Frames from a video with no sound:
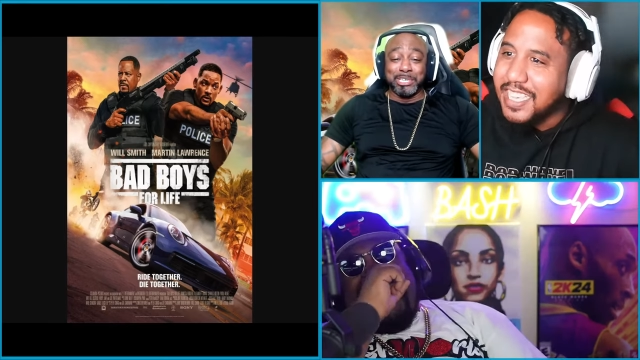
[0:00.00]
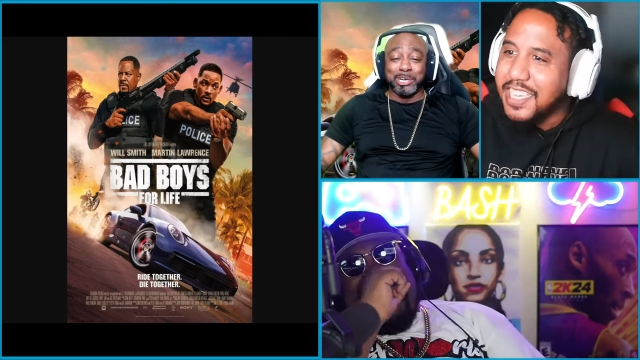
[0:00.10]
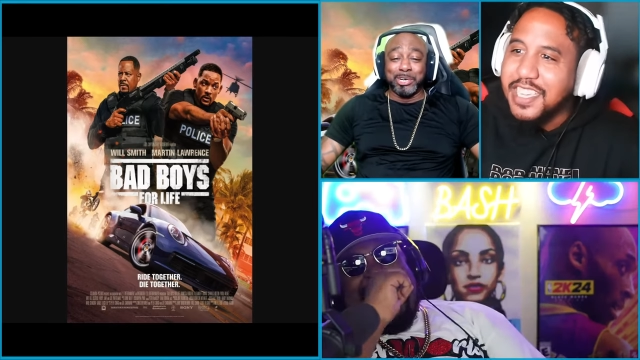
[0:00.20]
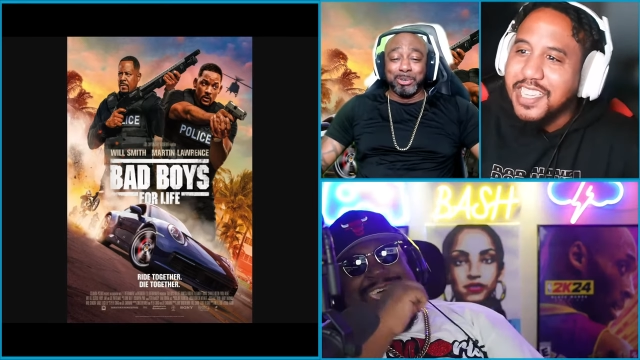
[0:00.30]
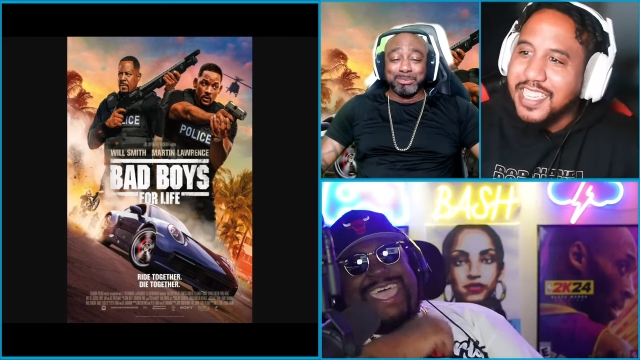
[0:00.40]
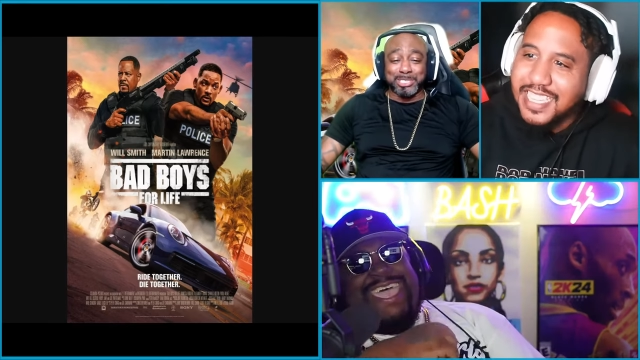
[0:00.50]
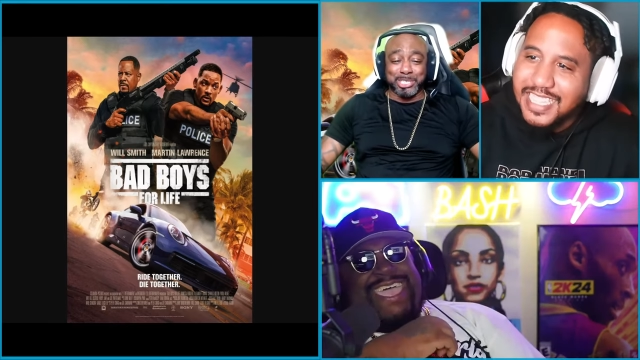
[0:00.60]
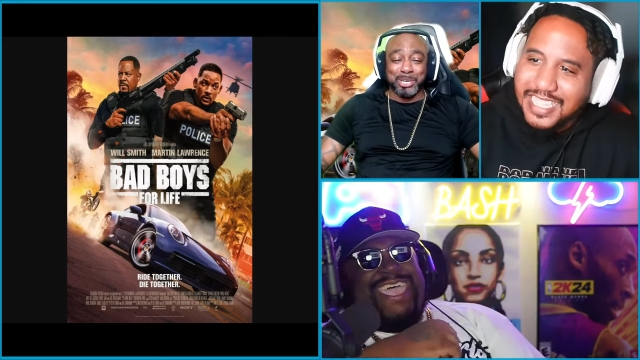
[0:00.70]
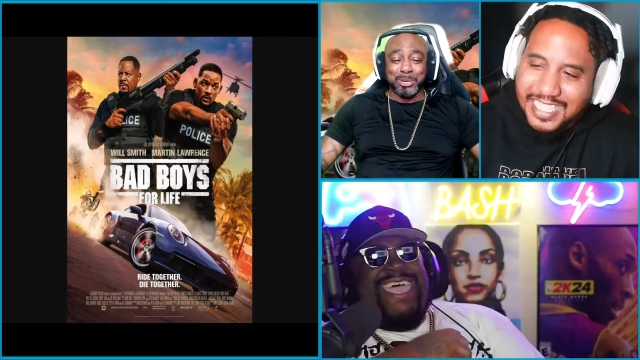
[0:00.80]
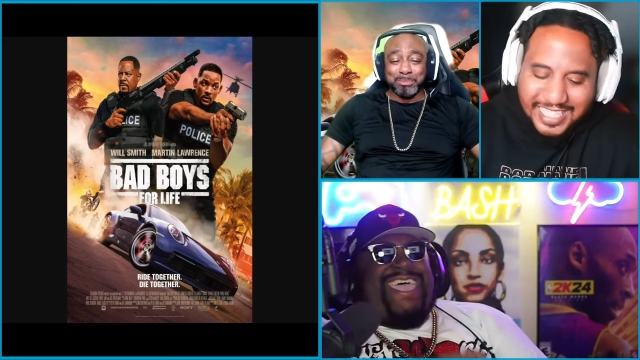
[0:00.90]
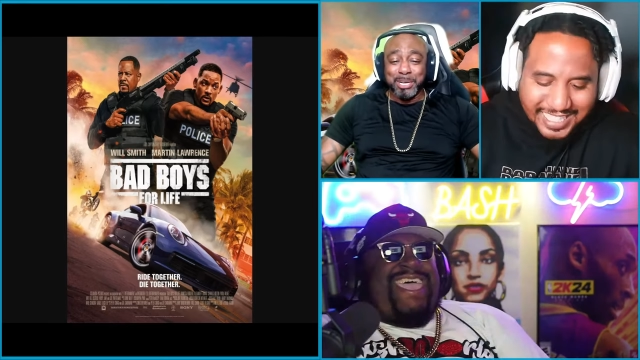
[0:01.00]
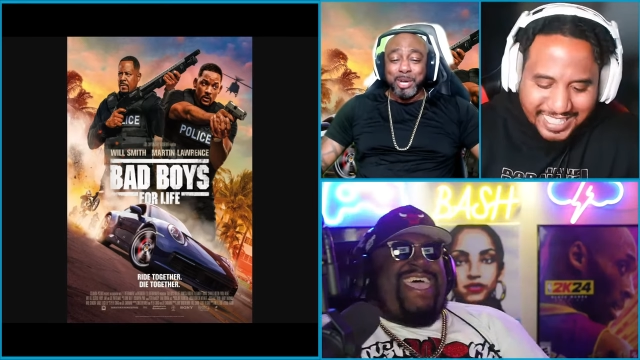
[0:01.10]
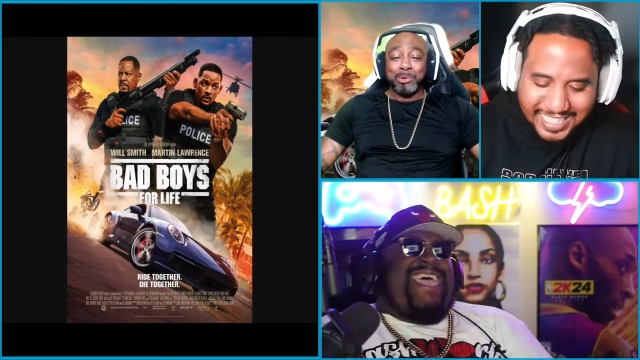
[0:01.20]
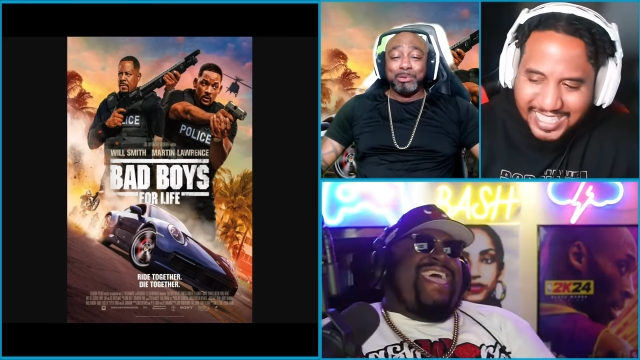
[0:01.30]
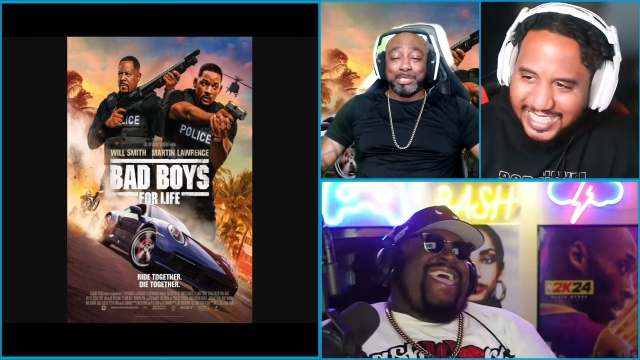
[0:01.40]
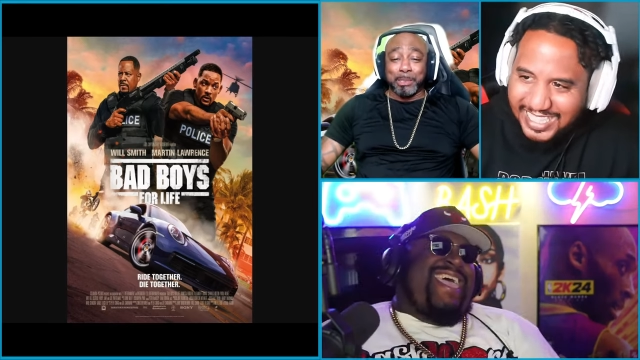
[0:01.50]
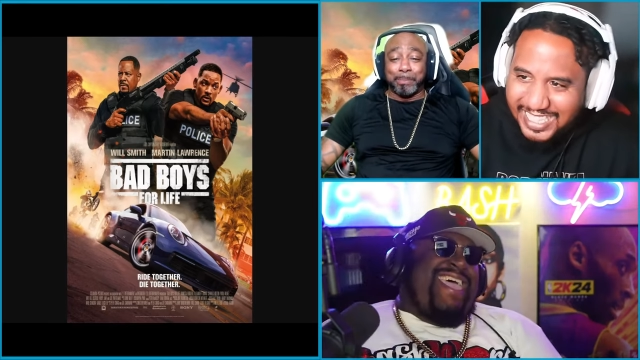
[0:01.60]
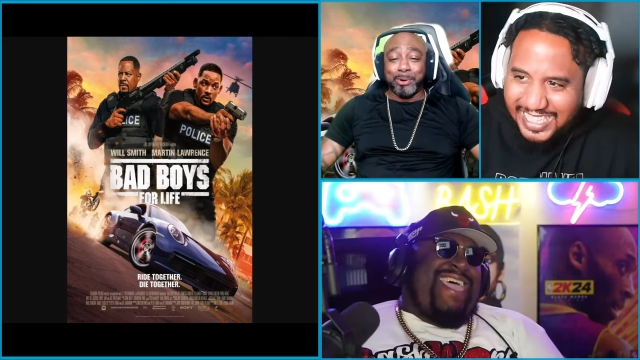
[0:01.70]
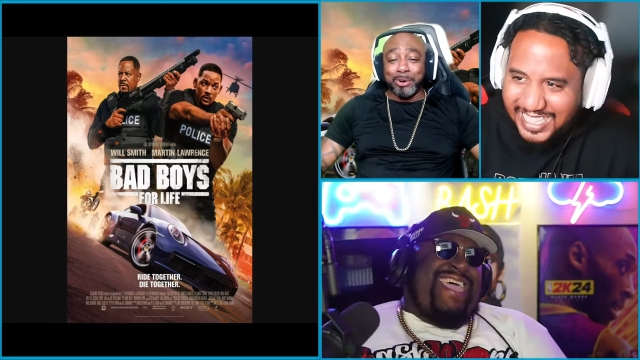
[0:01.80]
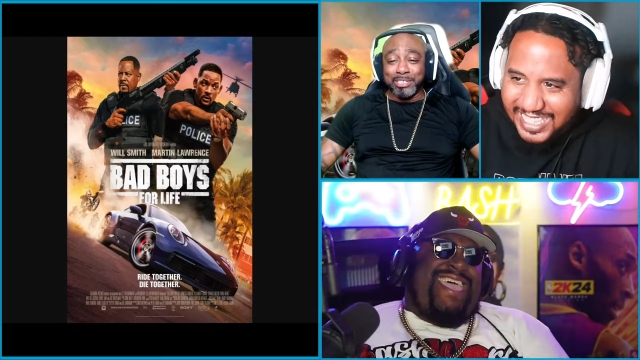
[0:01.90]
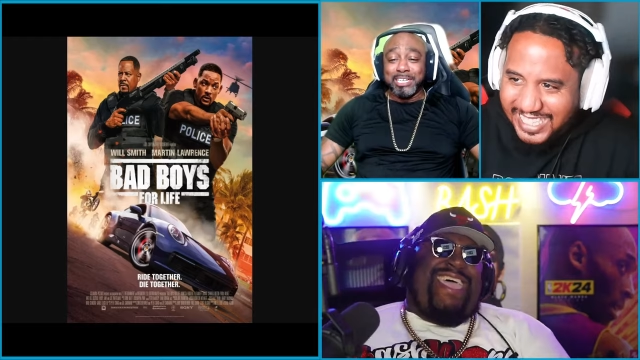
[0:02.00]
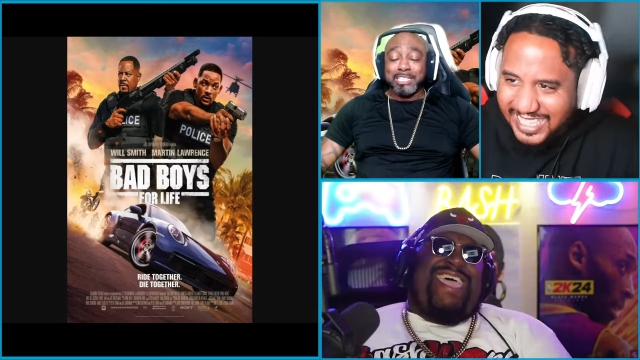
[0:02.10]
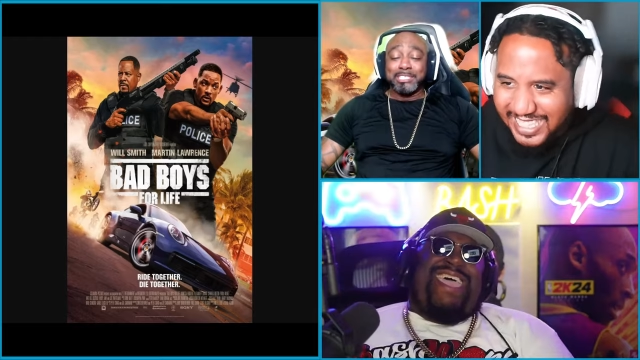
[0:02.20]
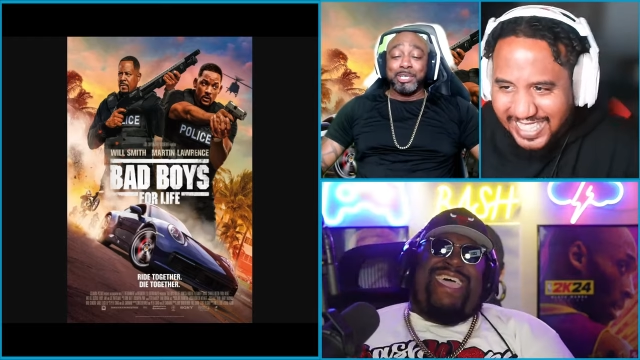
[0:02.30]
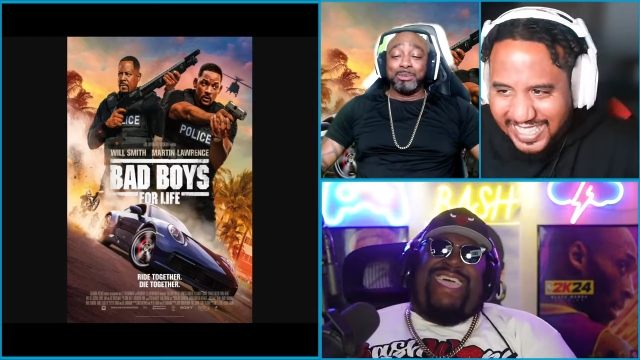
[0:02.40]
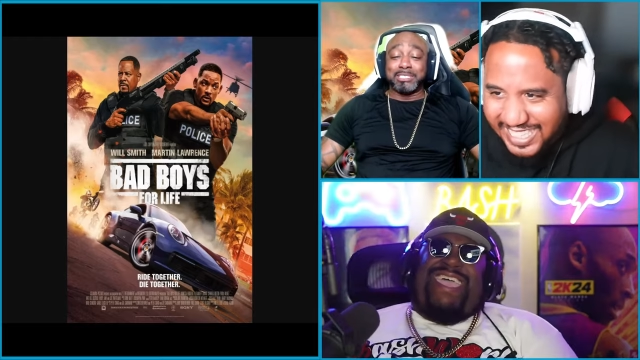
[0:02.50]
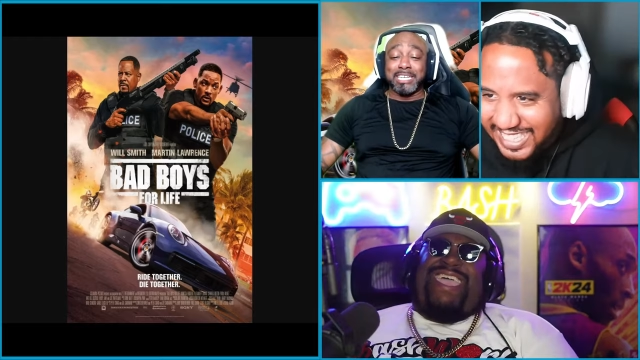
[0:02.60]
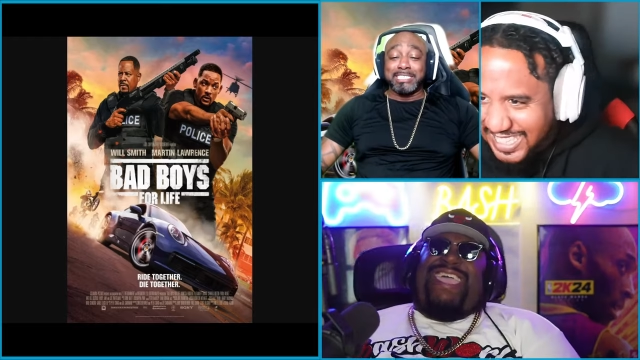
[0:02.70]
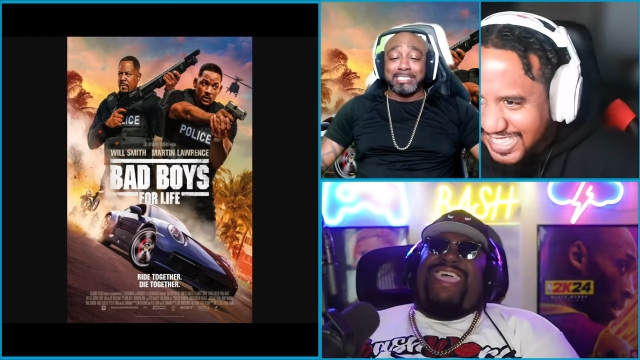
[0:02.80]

Speaker 1: your own terms. When you support, don't say